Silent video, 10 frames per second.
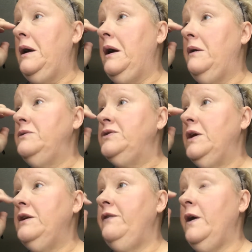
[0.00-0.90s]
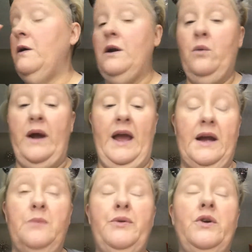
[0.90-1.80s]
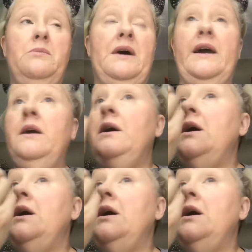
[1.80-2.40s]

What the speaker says: I was trying to figure out a way I could put on my